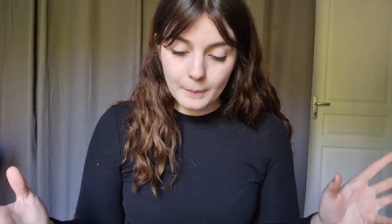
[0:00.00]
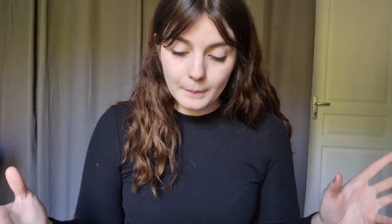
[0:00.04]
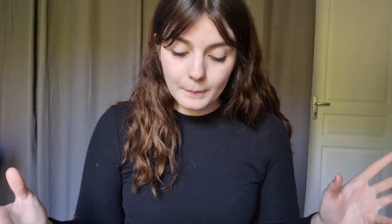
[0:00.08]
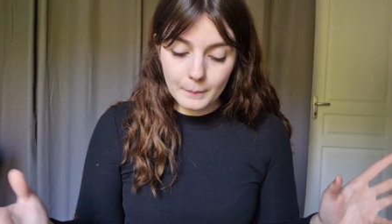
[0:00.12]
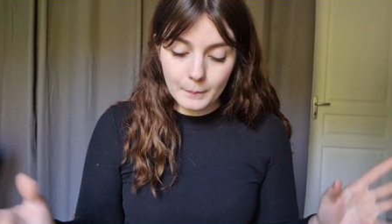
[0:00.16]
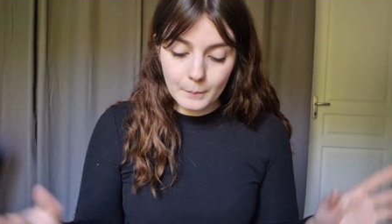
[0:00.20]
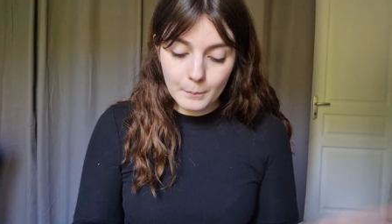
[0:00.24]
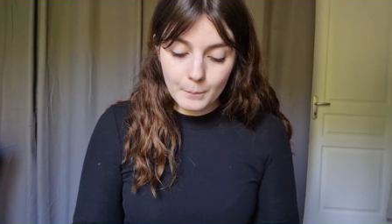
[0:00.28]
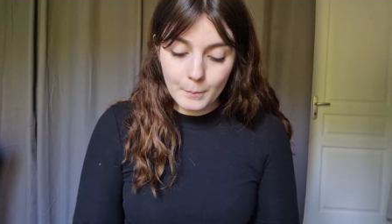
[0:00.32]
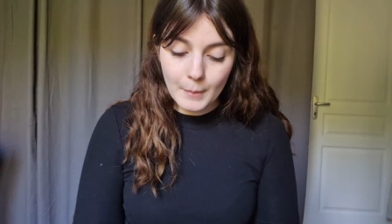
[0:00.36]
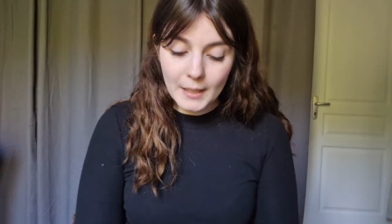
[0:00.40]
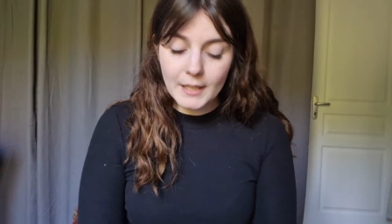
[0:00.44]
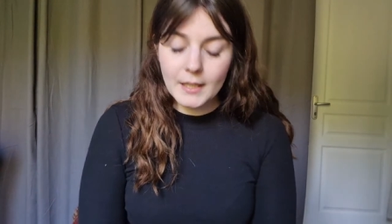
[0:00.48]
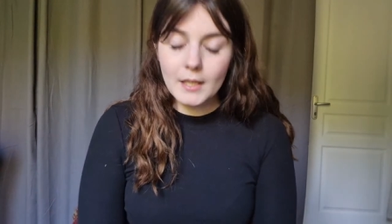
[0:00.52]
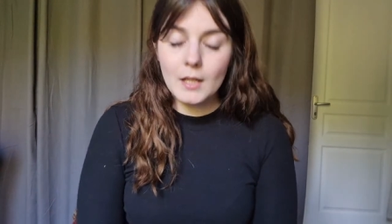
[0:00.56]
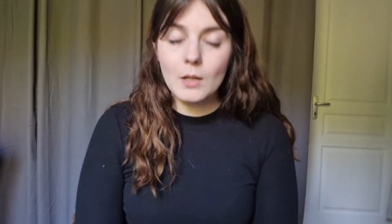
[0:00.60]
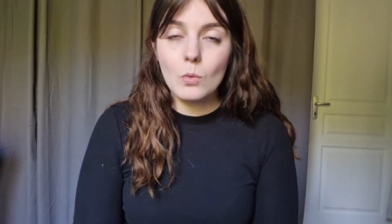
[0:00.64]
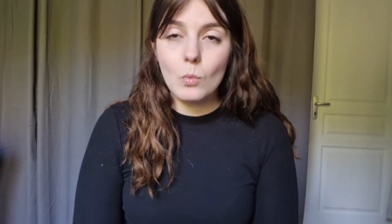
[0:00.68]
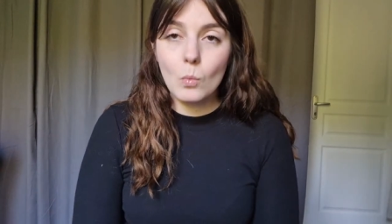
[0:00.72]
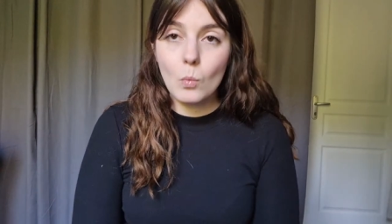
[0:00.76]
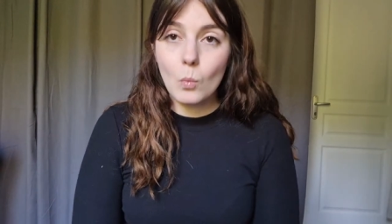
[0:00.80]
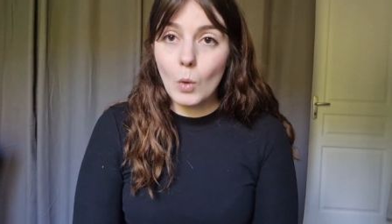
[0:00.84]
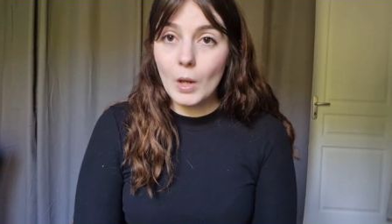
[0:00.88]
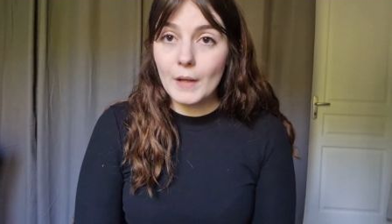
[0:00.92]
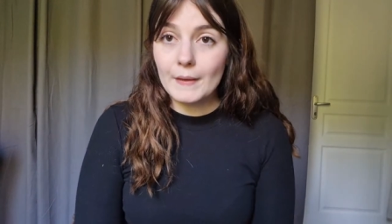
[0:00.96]

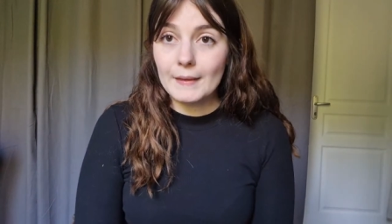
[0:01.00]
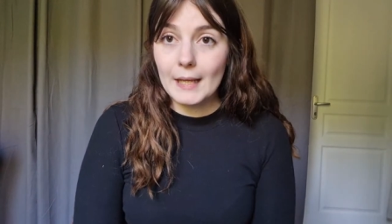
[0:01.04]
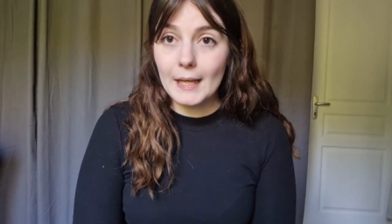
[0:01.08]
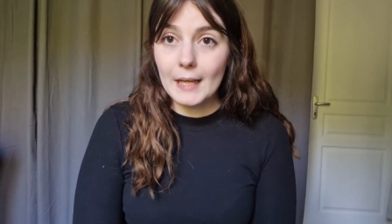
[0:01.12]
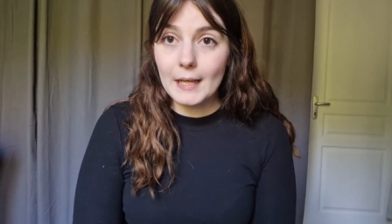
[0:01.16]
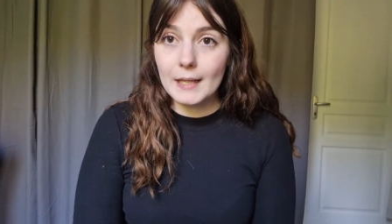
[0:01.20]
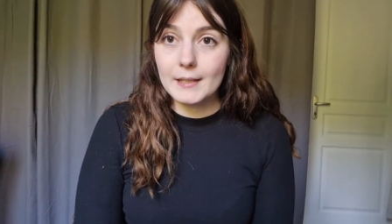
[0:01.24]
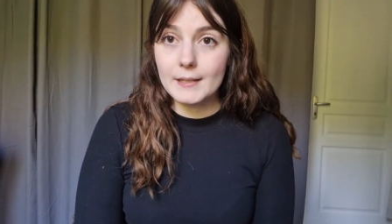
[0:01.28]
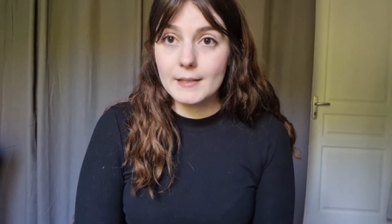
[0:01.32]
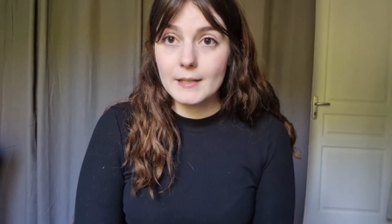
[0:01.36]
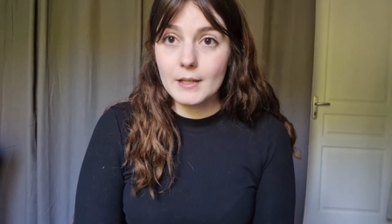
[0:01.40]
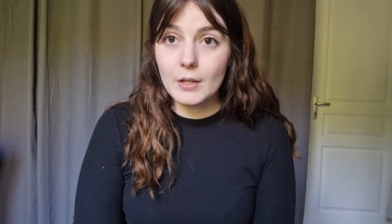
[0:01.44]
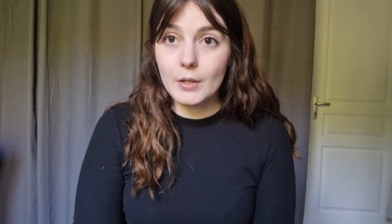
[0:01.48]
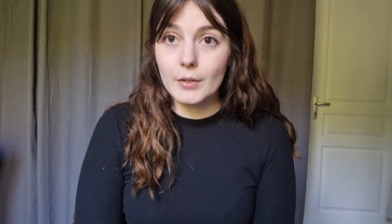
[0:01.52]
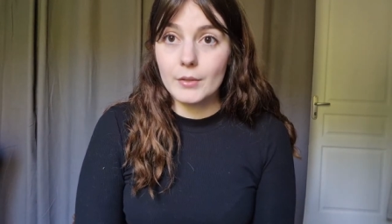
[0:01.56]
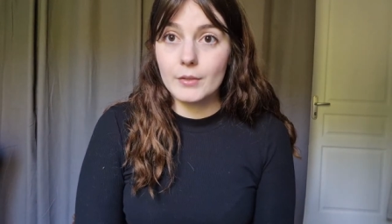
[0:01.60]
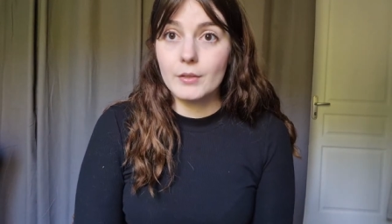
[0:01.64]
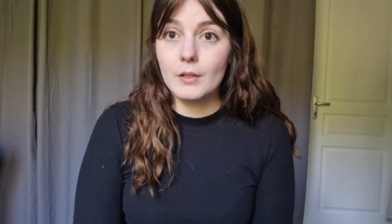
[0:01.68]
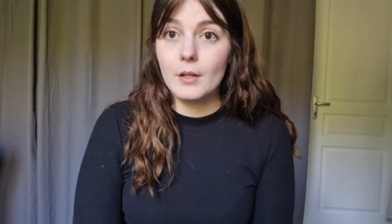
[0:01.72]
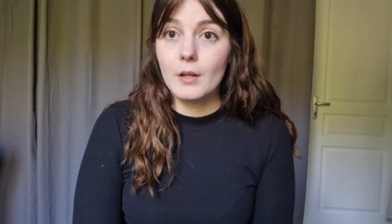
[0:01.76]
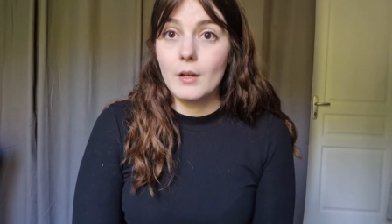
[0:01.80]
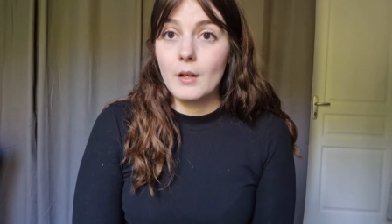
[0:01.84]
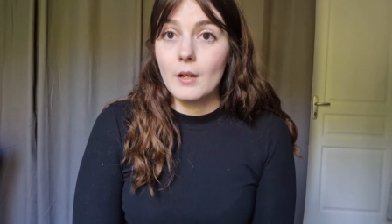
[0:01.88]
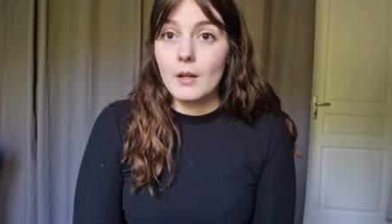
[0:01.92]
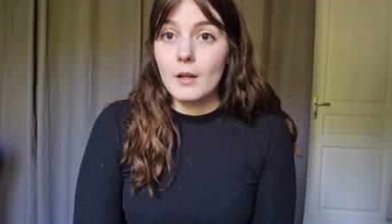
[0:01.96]
making one
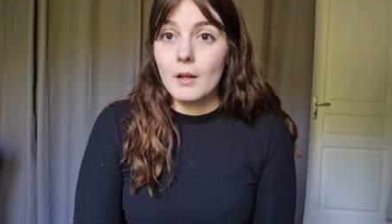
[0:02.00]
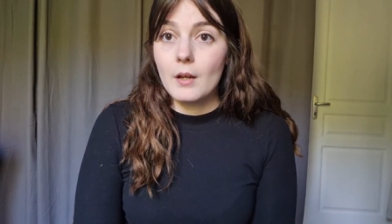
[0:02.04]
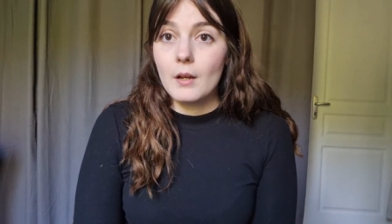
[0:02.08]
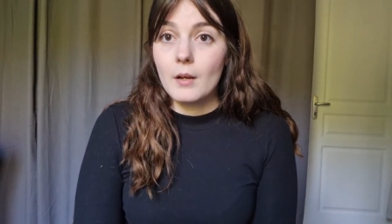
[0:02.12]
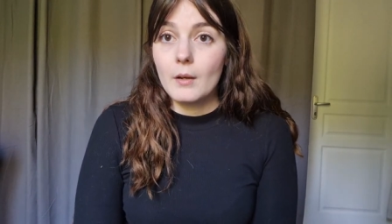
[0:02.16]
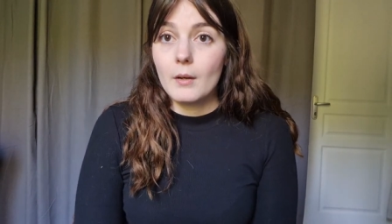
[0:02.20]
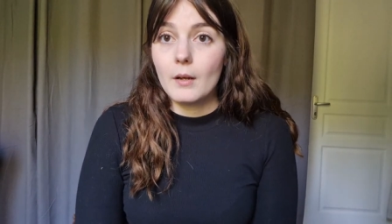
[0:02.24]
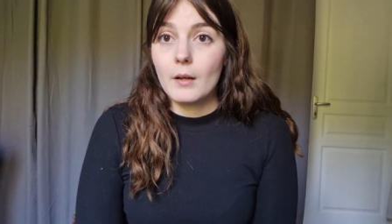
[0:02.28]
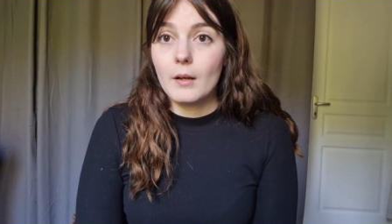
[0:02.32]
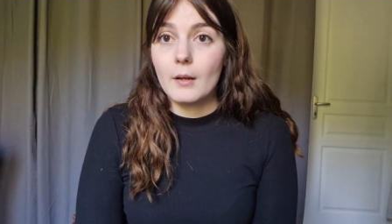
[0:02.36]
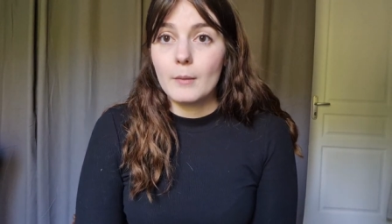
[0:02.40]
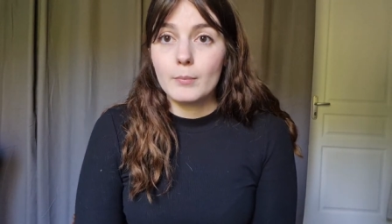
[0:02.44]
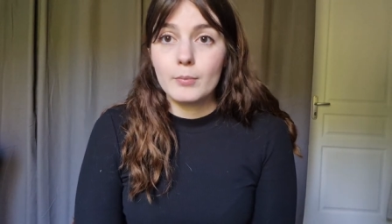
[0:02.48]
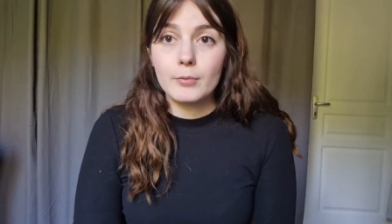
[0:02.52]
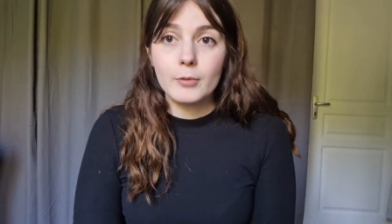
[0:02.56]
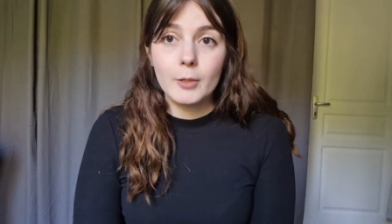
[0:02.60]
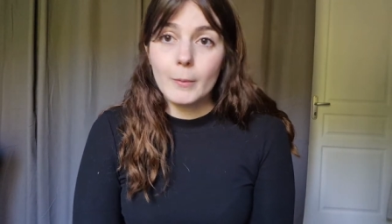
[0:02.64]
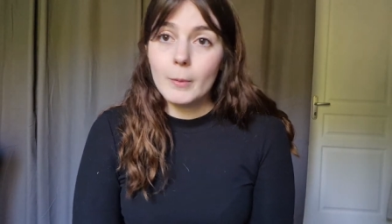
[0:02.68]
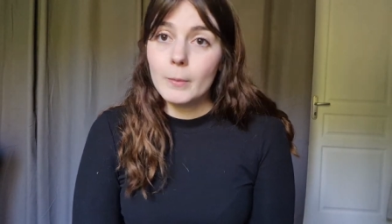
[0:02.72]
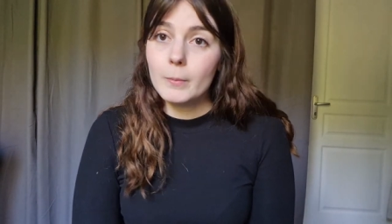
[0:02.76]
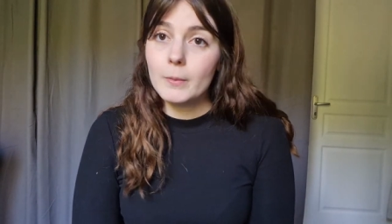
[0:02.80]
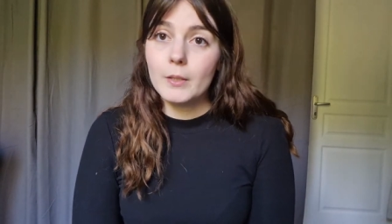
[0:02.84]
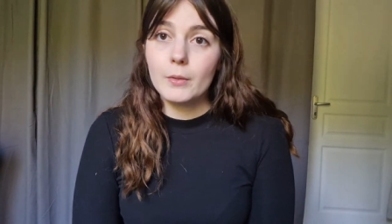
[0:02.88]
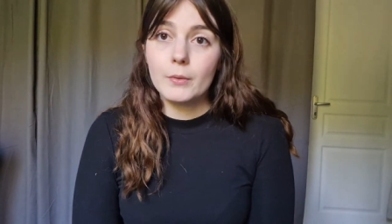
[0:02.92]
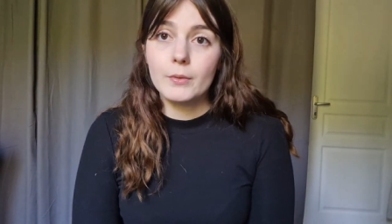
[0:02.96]
hexagon
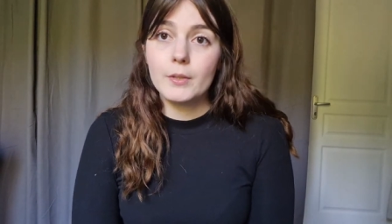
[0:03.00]
probably